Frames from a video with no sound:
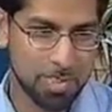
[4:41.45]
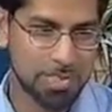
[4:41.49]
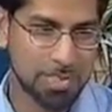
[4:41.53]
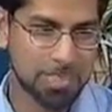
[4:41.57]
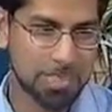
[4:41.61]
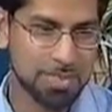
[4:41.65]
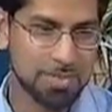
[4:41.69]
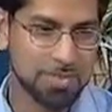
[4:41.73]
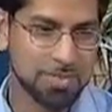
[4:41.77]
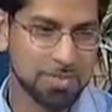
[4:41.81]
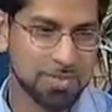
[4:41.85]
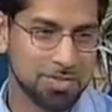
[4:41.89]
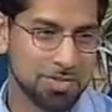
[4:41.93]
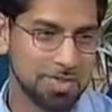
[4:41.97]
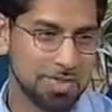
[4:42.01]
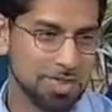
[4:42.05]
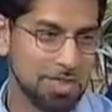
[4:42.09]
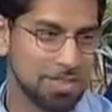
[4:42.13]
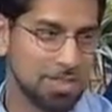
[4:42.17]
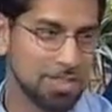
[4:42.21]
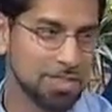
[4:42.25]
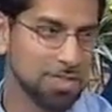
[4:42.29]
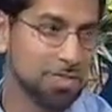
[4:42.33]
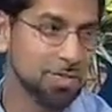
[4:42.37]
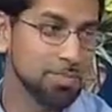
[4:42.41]
person
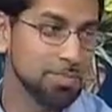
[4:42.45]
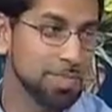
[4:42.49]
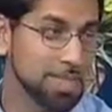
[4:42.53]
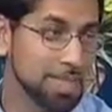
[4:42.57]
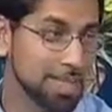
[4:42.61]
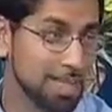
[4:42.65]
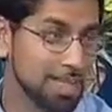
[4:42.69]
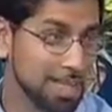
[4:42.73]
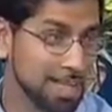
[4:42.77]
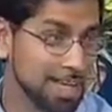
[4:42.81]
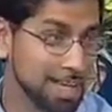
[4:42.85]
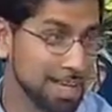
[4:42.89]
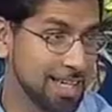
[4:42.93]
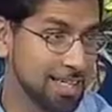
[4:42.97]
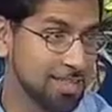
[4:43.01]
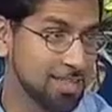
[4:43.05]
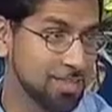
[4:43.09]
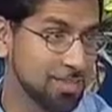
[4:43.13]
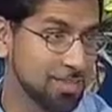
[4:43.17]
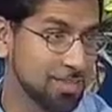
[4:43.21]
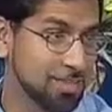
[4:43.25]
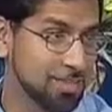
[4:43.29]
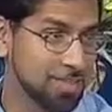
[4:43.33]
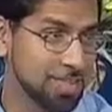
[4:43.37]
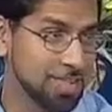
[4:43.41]
who's committing an
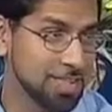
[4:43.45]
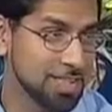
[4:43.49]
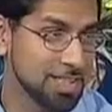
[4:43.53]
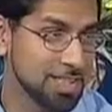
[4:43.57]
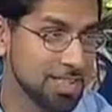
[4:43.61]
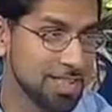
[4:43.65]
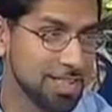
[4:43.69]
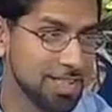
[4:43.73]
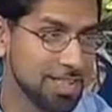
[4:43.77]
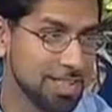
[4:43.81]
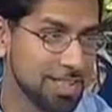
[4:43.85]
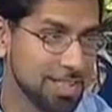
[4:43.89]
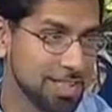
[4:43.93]
act of aggression,